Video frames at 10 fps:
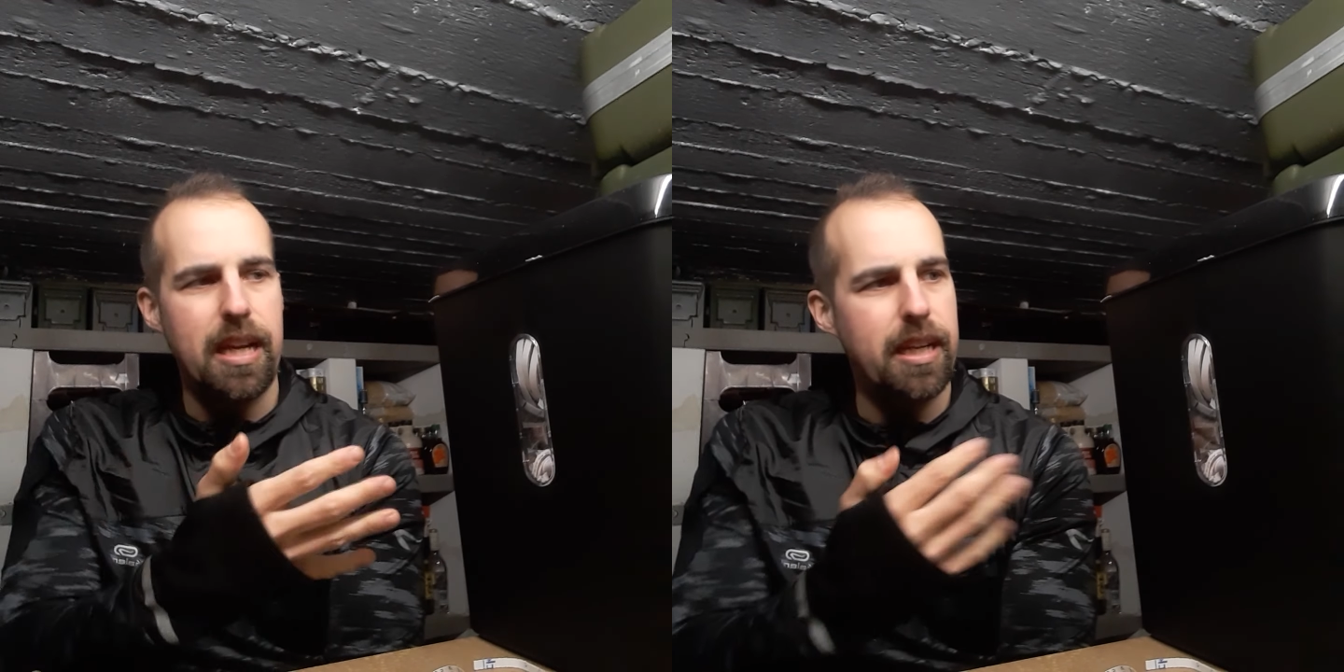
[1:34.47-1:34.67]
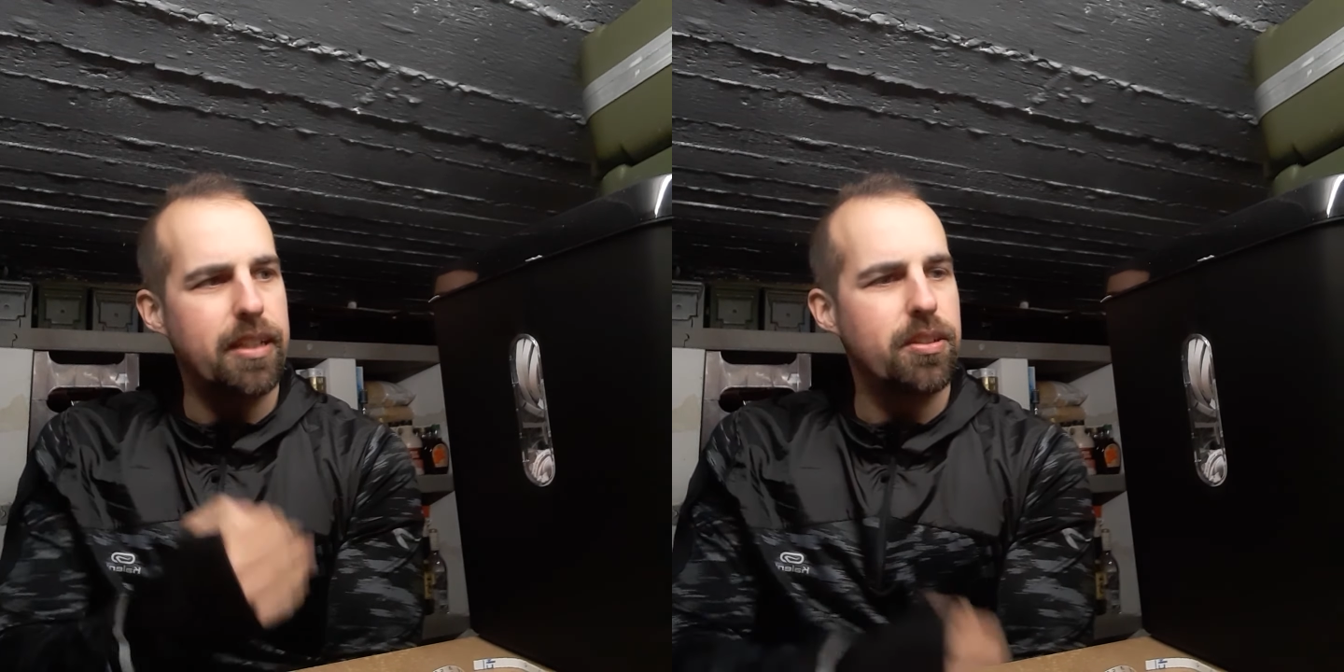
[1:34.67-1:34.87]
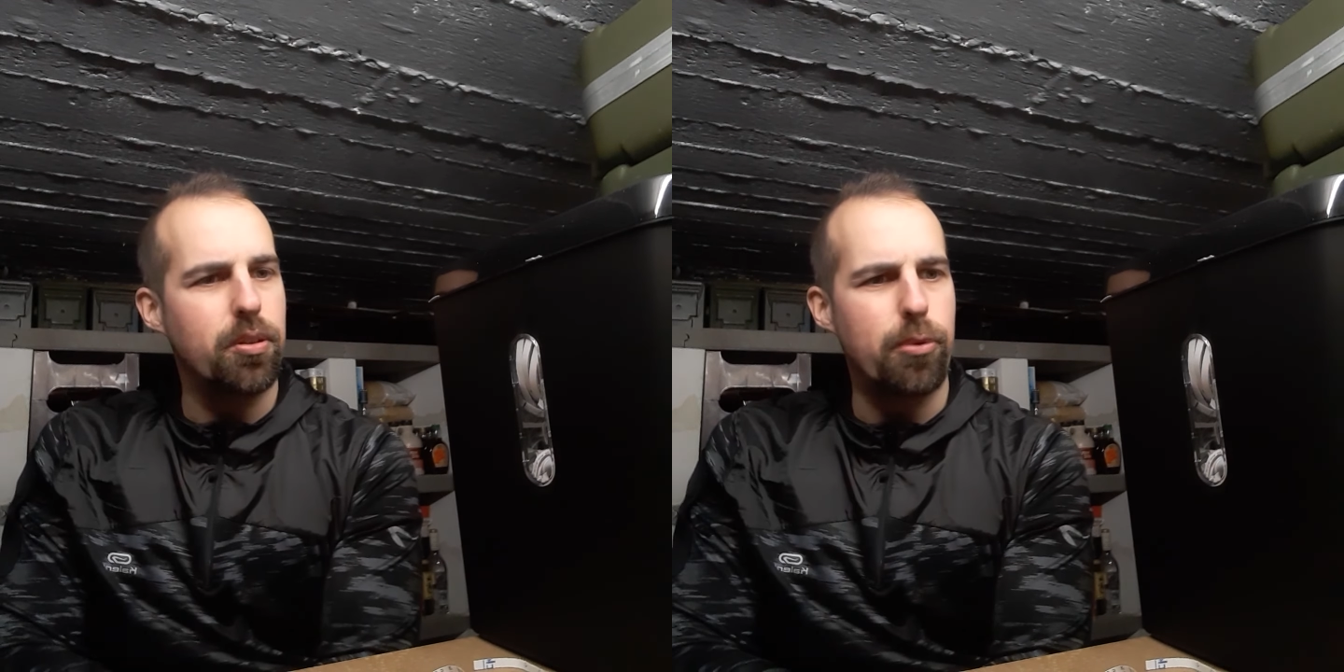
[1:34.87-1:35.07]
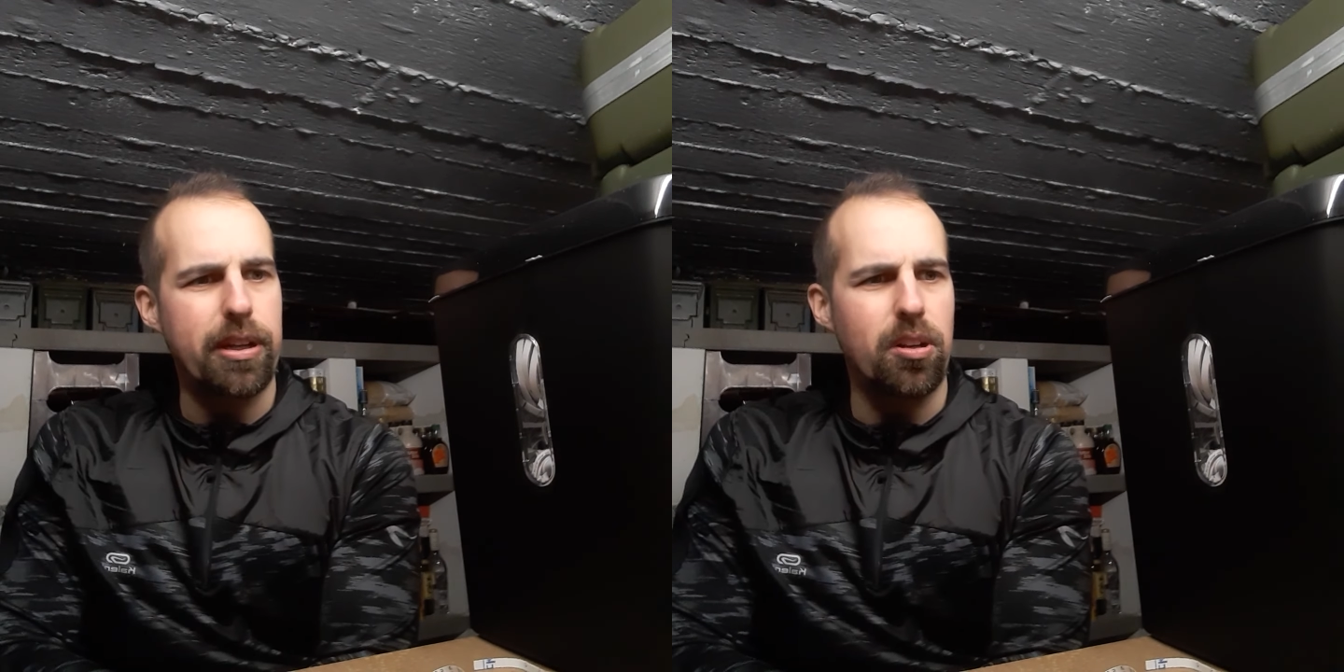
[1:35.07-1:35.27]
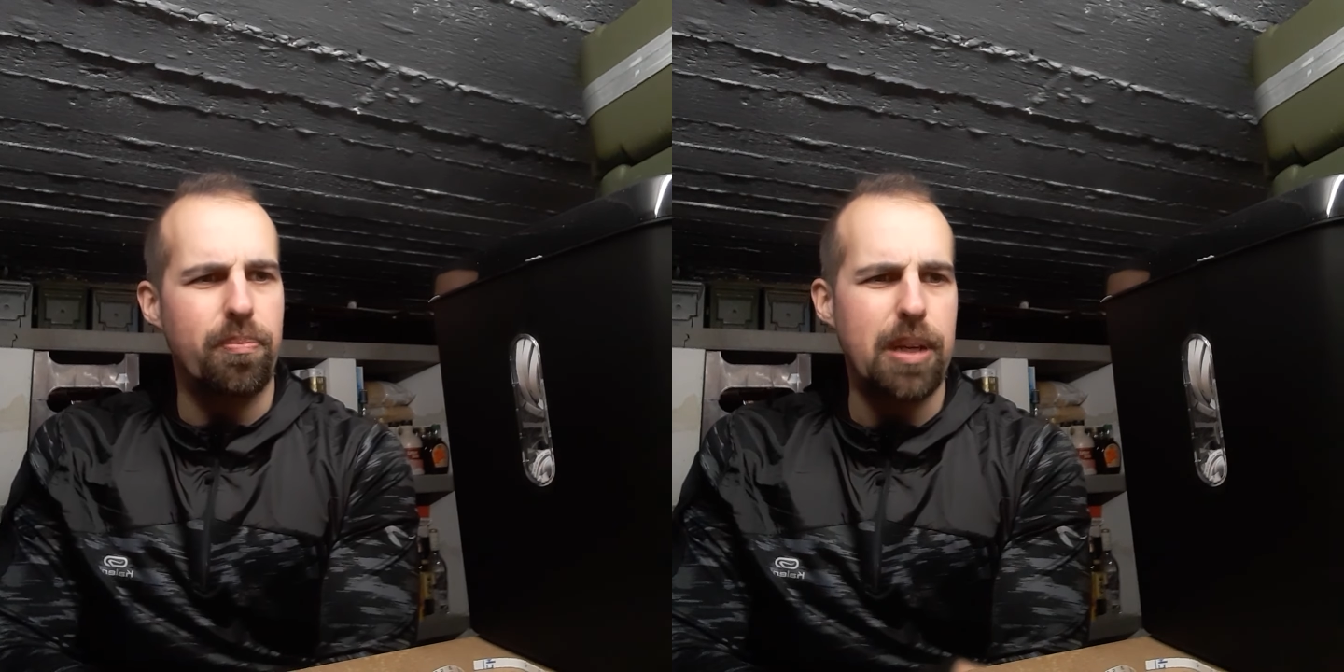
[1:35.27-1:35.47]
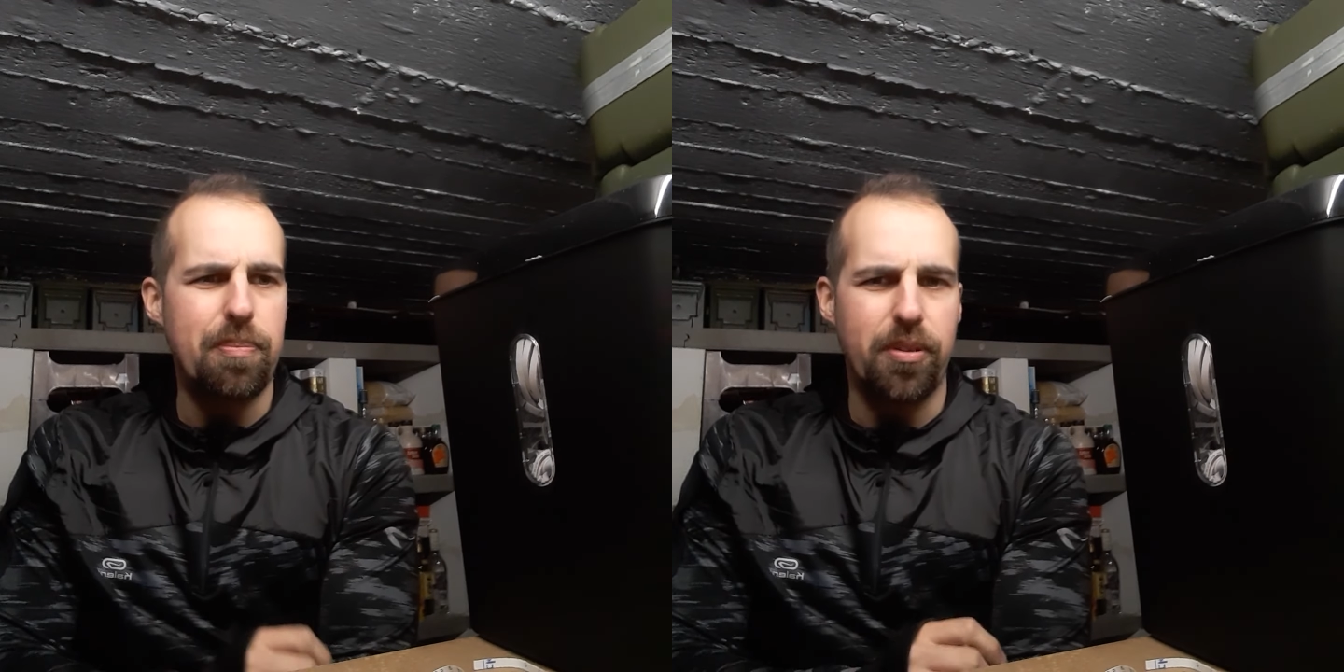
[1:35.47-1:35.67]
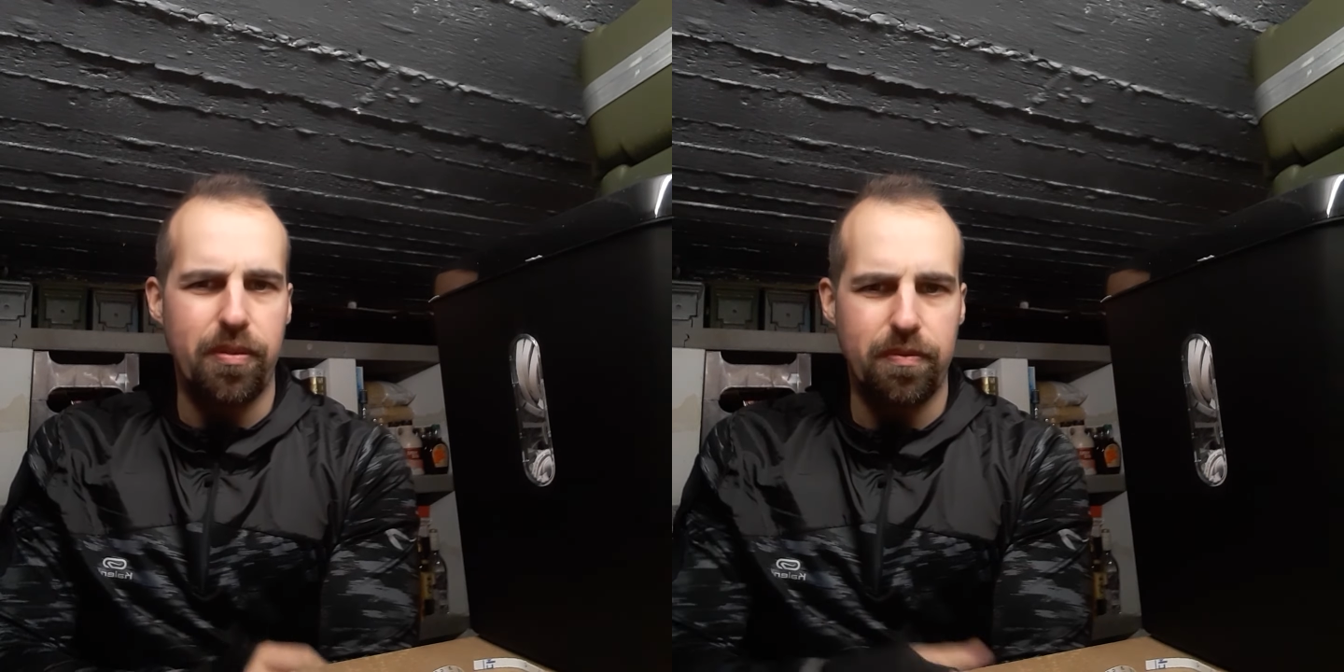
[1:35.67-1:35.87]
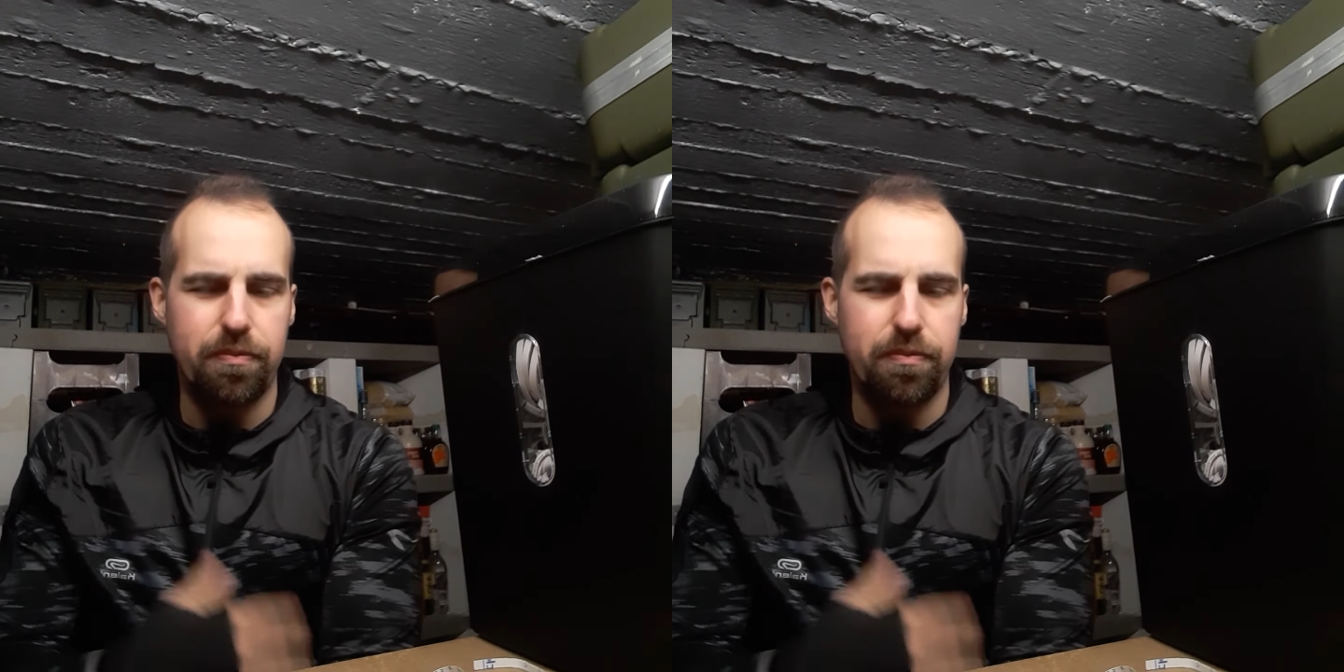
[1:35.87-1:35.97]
and your regular paper